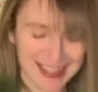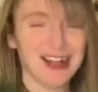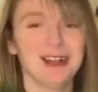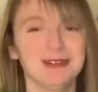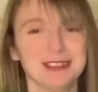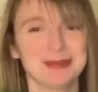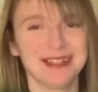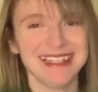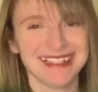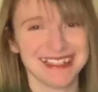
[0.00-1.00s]
Hogwarts
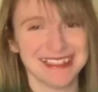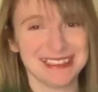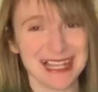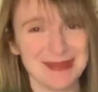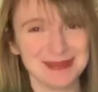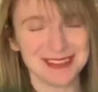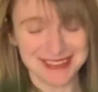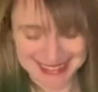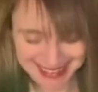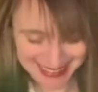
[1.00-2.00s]
playing cards. I'm so
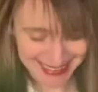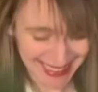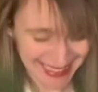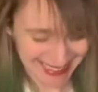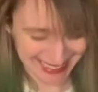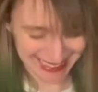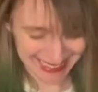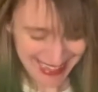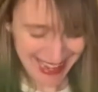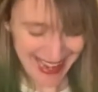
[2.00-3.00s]
excited.
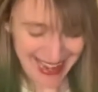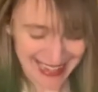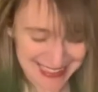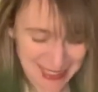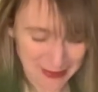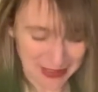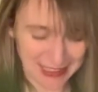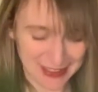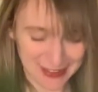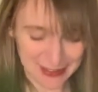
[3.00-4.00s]
Actually,
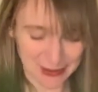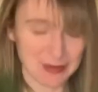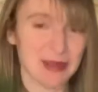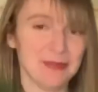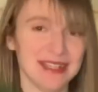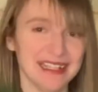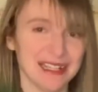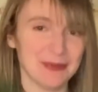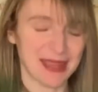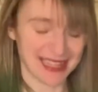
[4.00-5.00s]
playing cards are one of my
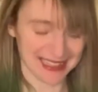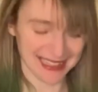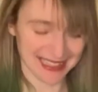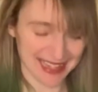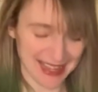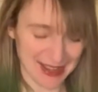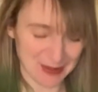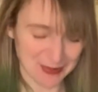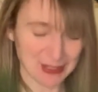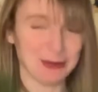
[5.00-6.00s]
big panic
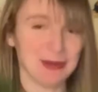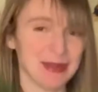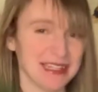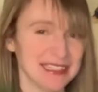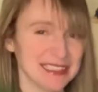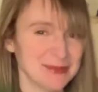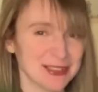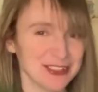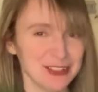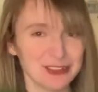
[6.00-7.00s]
coping mechanisms
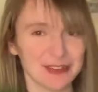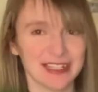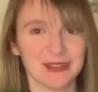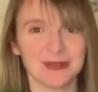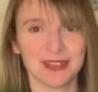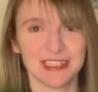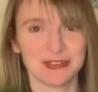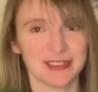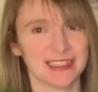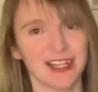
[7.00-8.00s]
I'll use if I get really
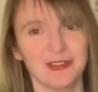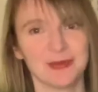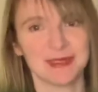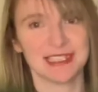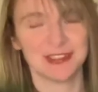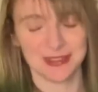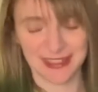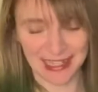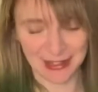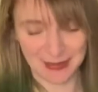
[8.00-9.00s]
stressed out from a sensory
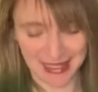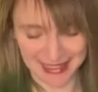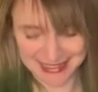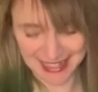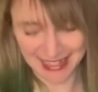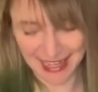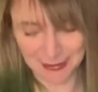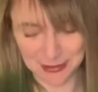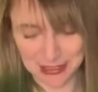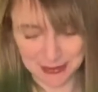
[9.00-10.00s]
thing or a panic attack. I
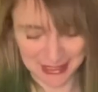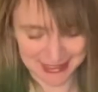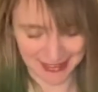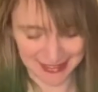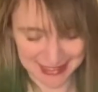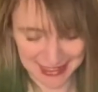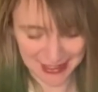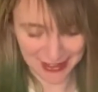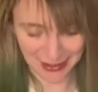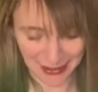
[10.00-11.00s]
will just play
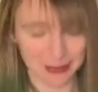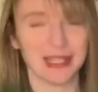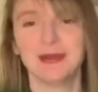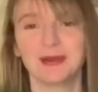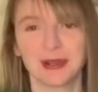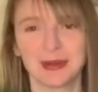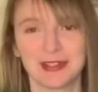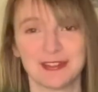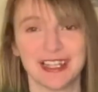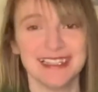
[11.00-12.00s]
solitaire or play war with a
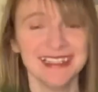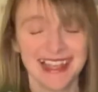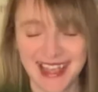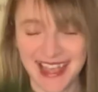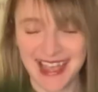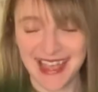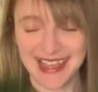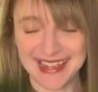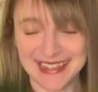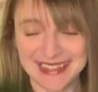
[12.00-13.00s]
friend.
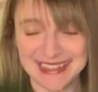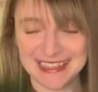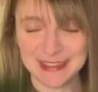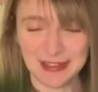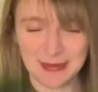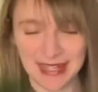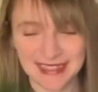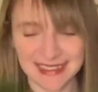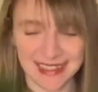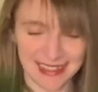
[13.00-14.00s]
And these are
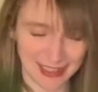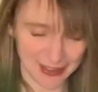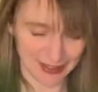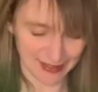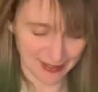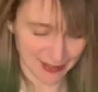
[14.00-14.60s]
amazing. They're